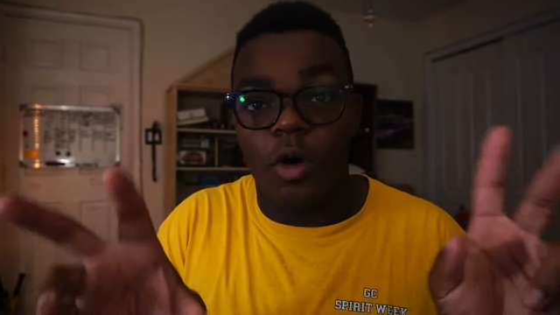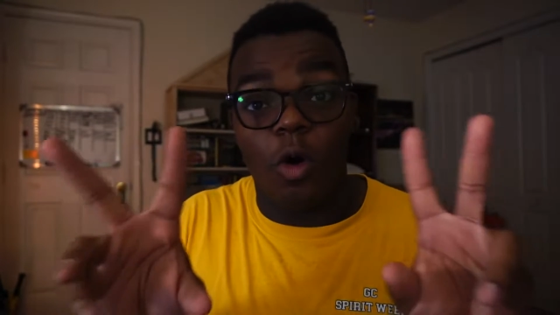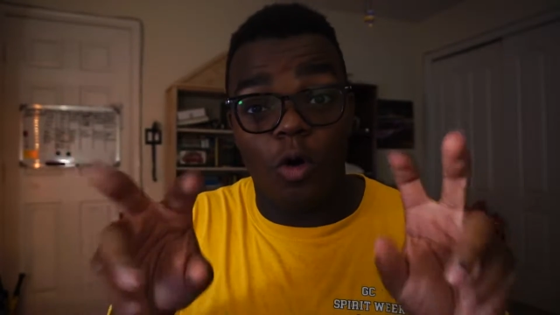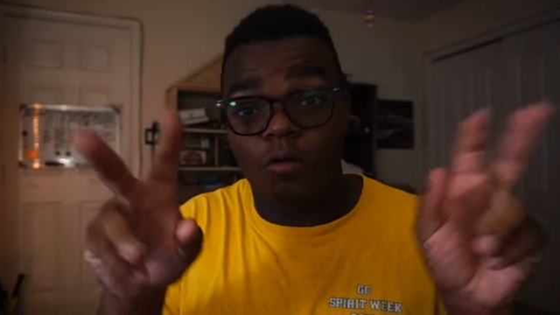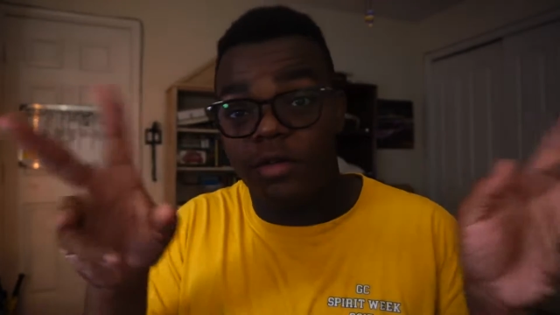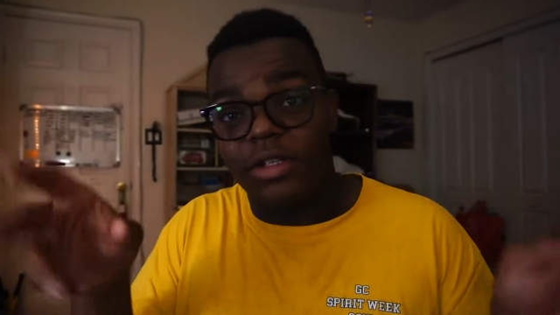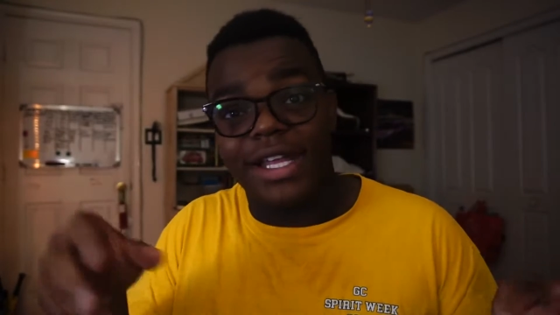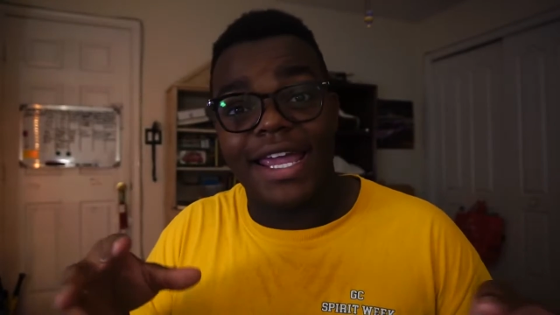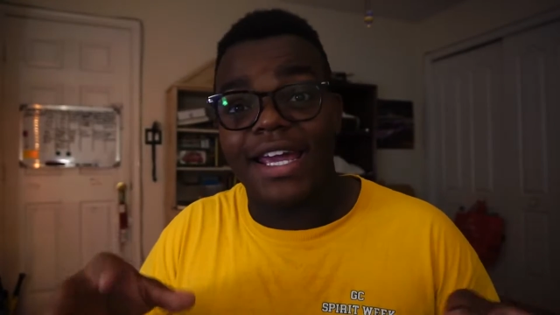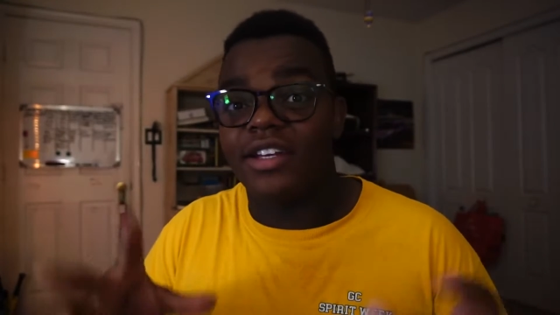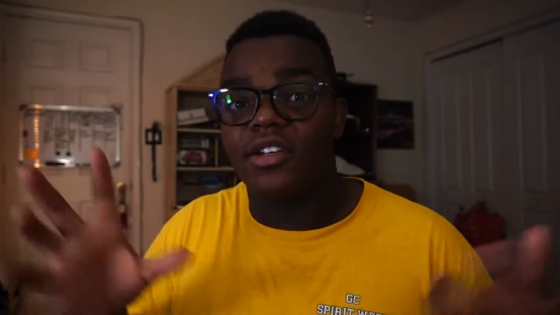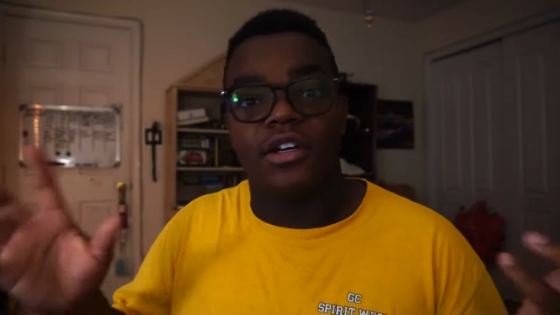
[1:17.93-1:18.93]

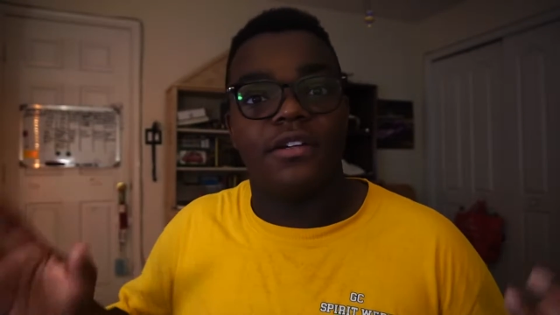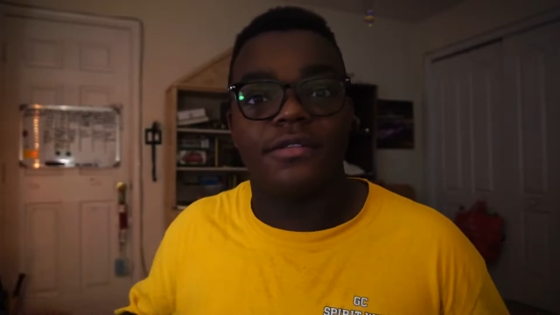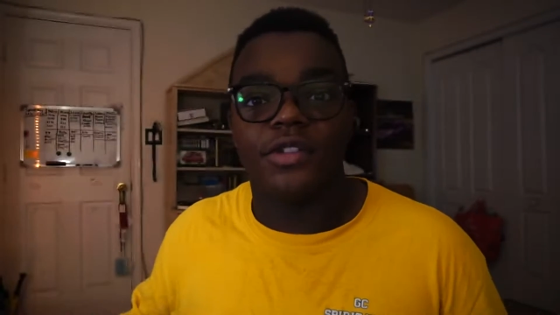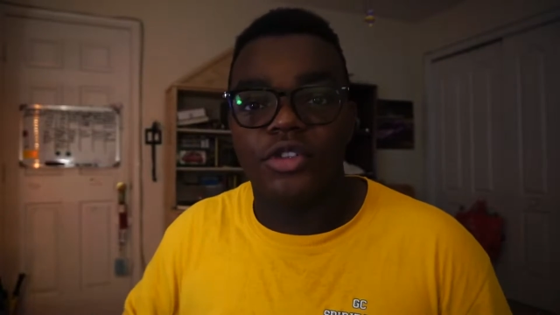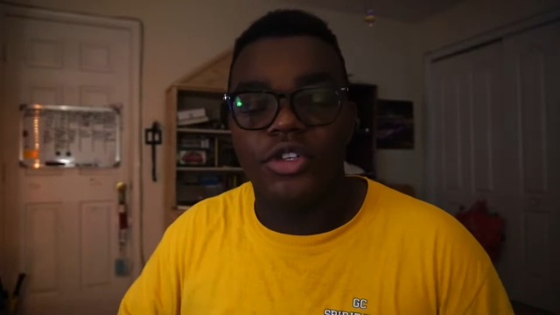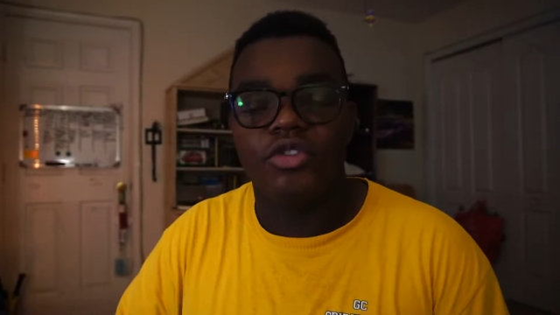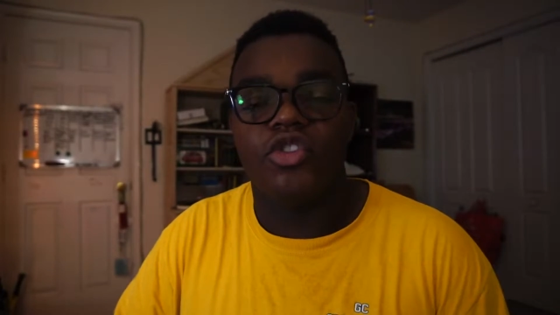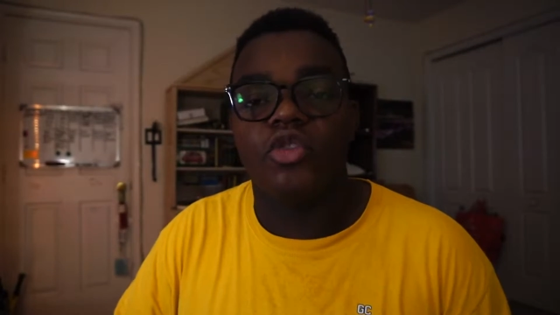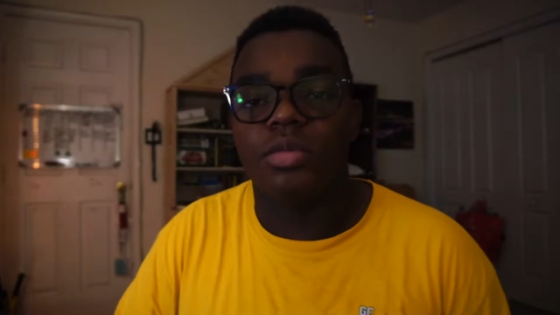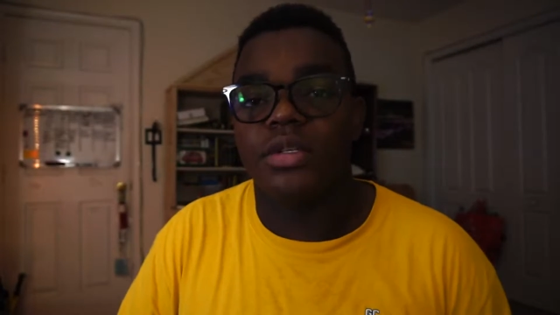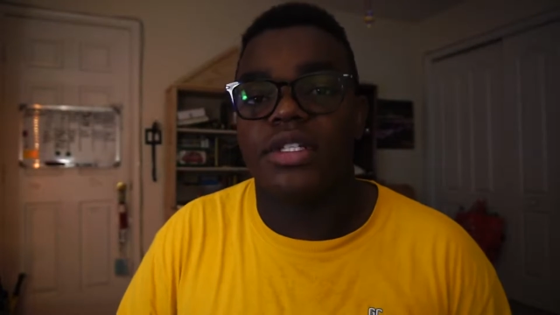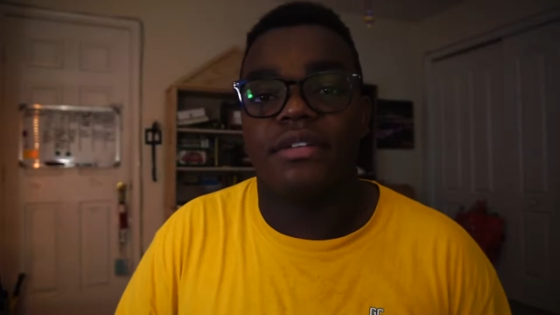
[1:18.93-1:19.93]
overland off-road
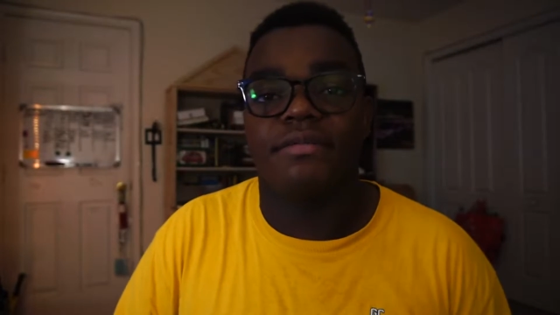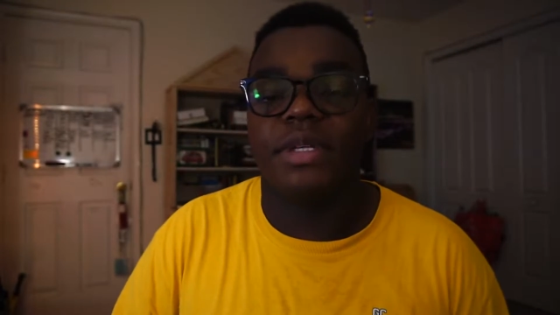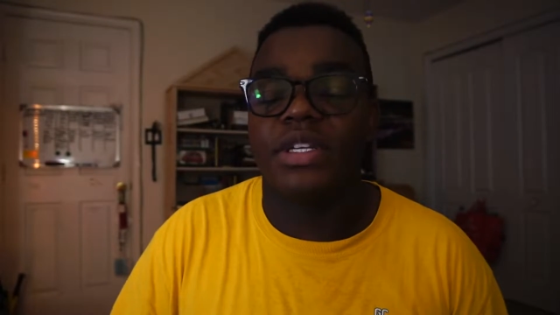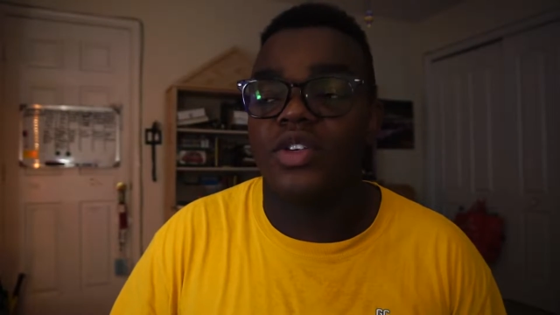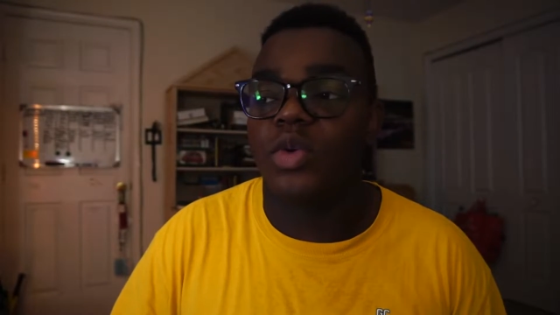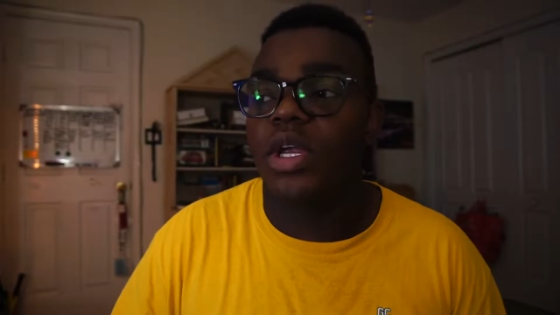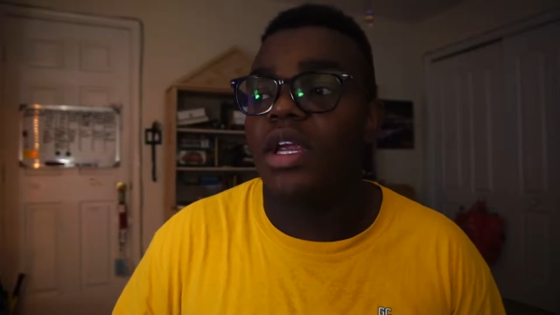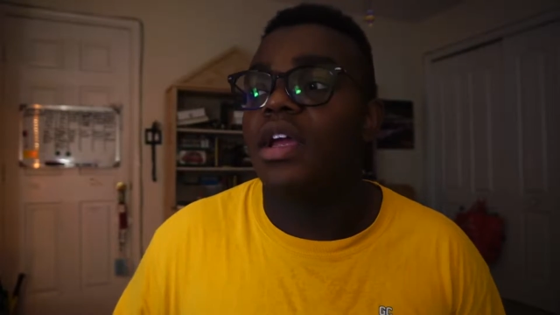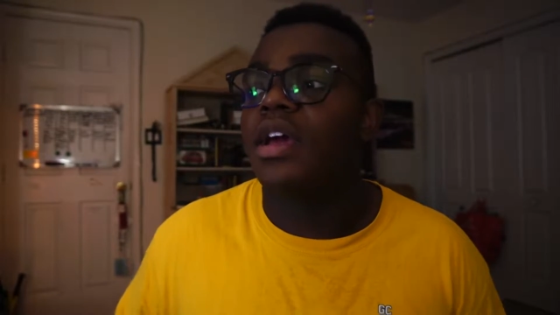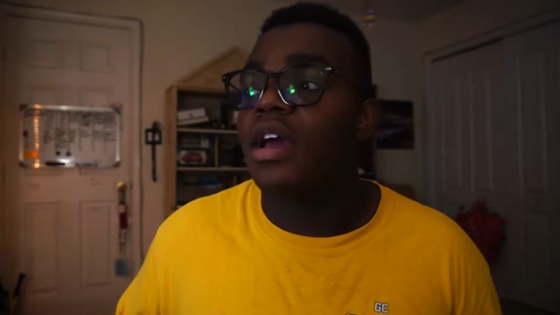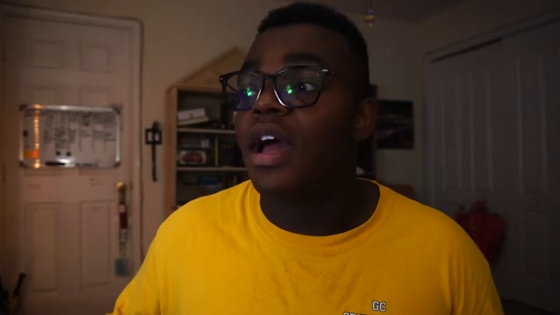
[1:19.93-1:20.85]
YouTubers have been doing.